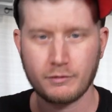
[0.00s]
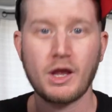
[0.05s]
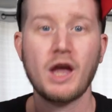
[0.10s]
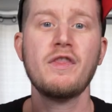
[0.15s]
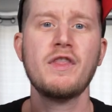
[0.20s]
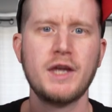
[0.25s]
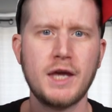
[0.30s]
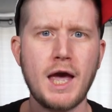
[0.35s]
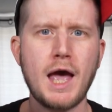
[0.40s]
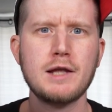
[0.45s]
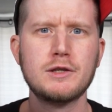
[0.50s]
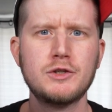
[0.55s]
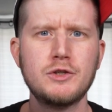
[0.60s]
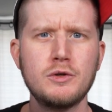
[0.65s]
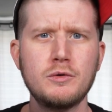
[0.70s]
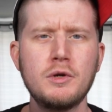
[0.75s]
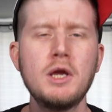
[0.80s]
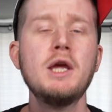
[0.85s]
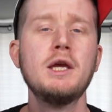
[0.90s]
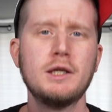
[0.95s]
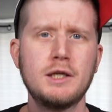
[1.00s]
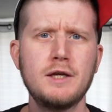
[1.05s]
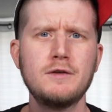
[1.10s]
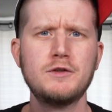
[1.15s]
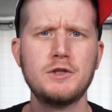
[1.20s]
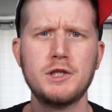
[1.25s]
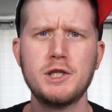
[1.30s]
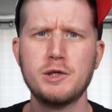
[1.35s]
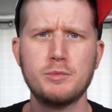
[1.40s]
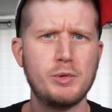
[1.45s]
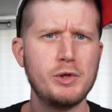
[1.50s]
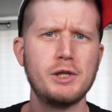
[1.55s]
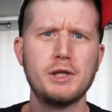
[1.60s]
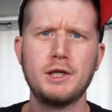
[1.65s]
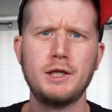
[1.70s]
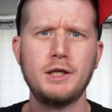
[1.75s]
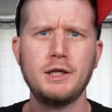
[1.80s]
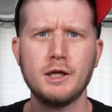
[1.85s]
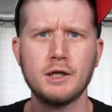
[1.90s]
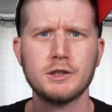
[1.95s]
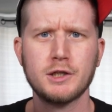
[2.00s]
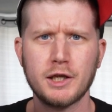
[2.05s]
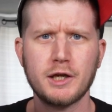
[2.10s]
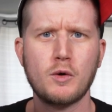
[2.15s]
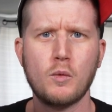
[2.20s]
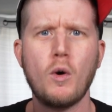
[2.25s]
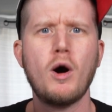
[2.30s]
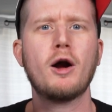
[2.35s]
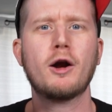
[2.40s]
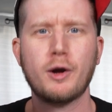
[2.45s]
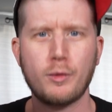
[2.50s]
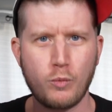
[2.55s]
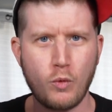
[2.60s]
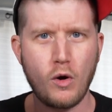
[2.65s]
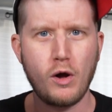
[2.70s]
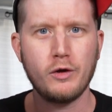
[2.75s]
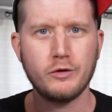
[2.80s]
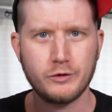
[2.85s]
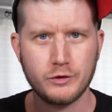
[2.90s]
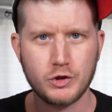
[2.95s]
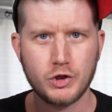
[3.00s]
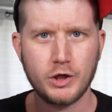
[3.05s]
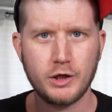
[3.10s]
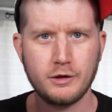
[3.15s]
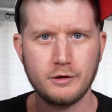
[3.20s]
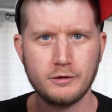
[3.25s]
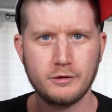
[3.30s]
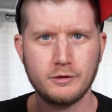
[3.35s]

And the cat suit gives you the ability to like walk up walls and shit.